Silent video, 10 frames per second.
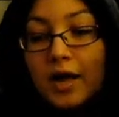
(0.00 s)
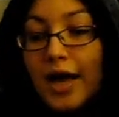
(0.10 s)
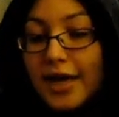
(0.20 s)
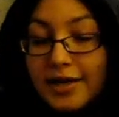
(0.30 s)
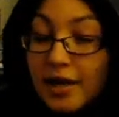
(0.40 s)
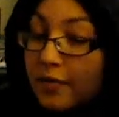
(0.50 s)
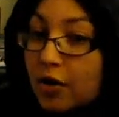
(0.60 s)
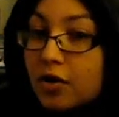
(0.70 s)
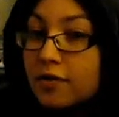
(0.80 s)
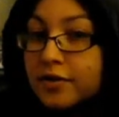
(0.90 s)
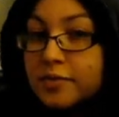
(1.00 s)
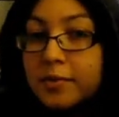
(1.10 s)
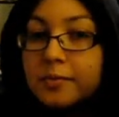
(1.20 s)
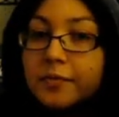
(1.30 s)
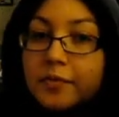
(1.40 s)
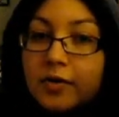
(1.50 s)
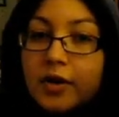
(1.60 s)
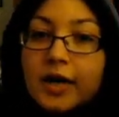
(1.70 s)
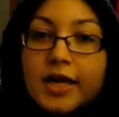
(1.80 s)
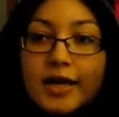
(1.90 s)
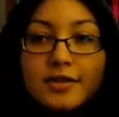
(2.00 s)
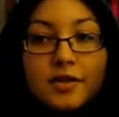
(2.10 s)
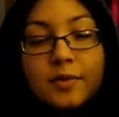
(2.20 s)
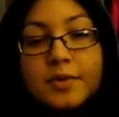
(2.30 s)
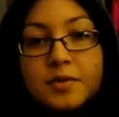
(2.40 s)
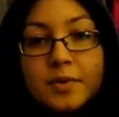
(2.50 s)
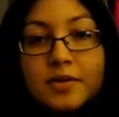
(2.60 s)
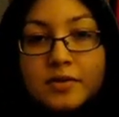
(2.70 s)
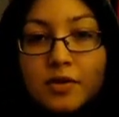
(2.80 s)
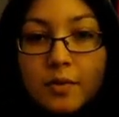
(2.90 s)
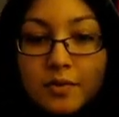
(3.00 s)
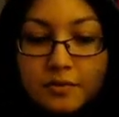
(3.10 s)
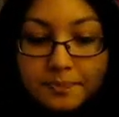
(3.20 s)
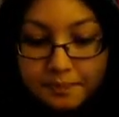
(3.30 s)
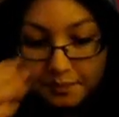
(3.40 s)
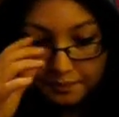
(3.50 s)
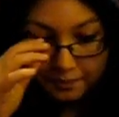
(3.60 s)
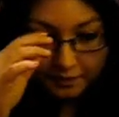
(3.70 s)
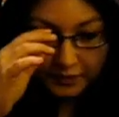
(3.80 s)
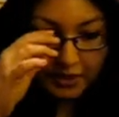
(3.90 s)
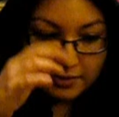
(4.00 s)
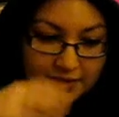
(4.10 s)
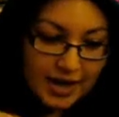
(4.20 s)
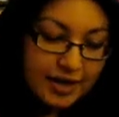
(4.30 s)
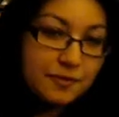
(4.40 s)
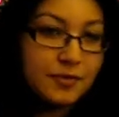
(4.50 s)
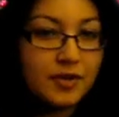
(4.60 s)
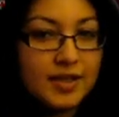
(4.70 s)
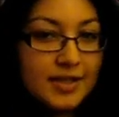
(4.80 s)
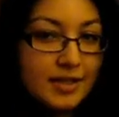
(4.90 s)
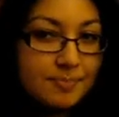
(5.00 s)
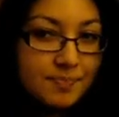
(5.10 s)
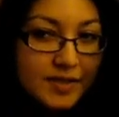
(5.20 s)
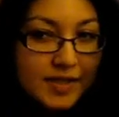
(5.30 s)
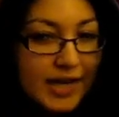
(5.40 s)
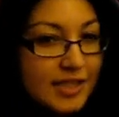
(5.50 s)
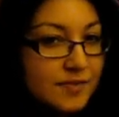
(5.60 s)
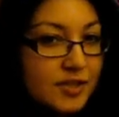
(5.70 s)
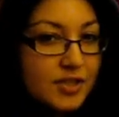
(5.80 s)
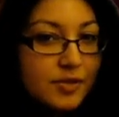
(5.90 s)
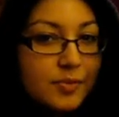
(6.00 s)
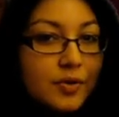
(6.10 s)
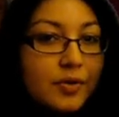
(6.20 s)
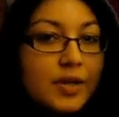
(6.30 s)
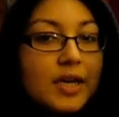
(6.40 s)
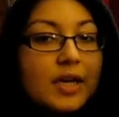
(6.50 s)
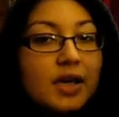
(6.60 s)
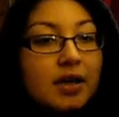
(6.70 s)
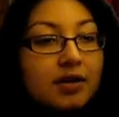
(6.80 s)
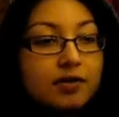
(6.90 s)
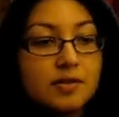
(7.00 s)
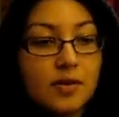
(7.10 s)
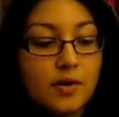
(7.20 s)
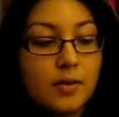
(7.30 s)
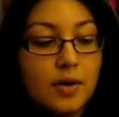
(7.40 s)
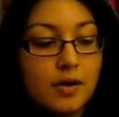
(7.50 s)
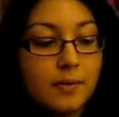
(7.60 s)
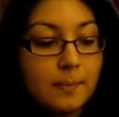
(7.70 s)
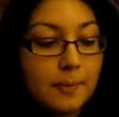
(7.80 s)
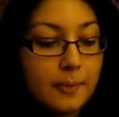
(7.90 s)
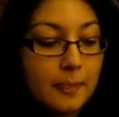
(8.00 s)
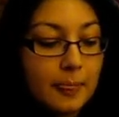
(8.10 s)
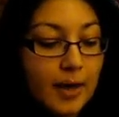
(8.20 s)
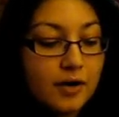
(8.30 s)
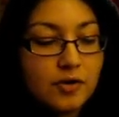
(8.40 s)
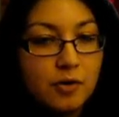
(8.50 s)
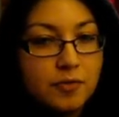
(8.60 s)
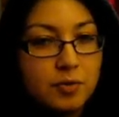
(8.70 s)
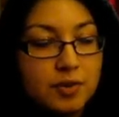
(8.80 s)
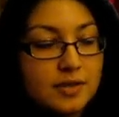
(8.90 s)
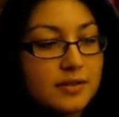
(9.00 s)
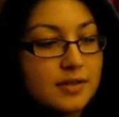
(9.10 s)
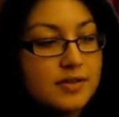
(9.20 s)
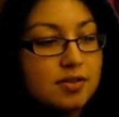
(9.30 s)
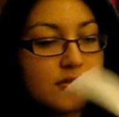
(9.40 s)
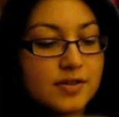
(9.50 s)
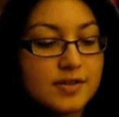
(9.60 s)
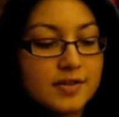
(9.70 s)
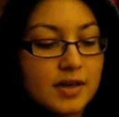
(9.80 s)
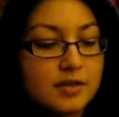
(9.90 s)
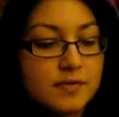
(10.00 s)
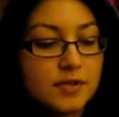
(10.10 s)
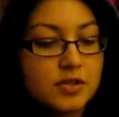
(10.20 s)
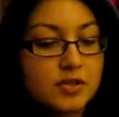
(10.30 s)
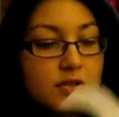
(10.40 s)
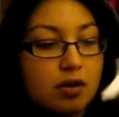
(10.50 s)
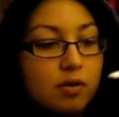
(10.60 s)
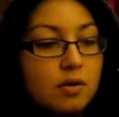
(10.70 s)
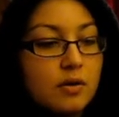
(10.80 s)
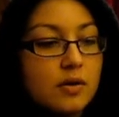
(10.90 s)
I had never heard of this book before until I went to Barnes & Noble. And I was kind of feeling in a science fiction mood, so I don't know if you would consider this science fiction, though.